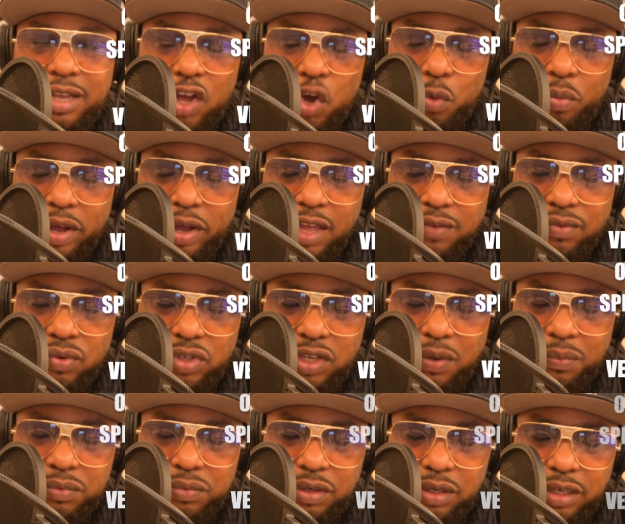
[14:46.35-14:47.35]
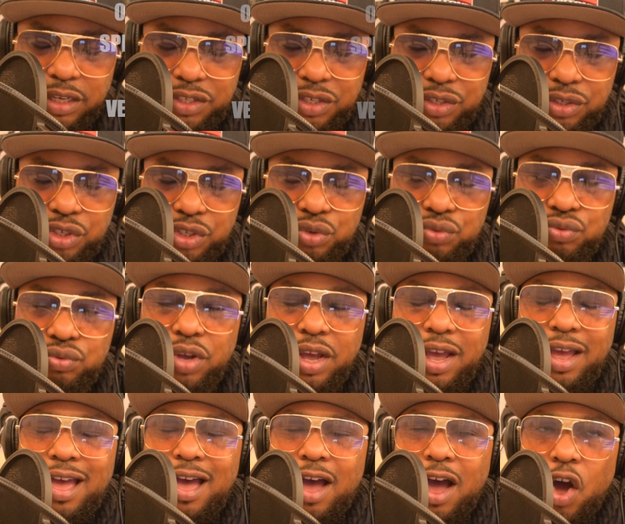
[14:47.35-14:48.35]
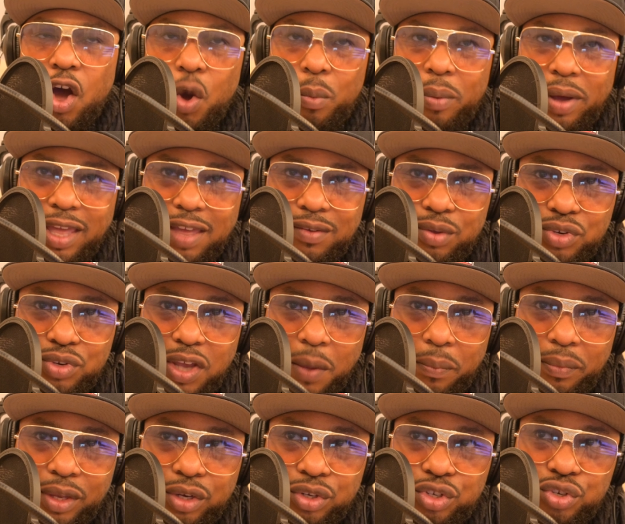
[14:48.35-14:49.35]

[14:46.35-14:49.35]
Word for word: Hope I gave you something to listen to. I hope I gave you something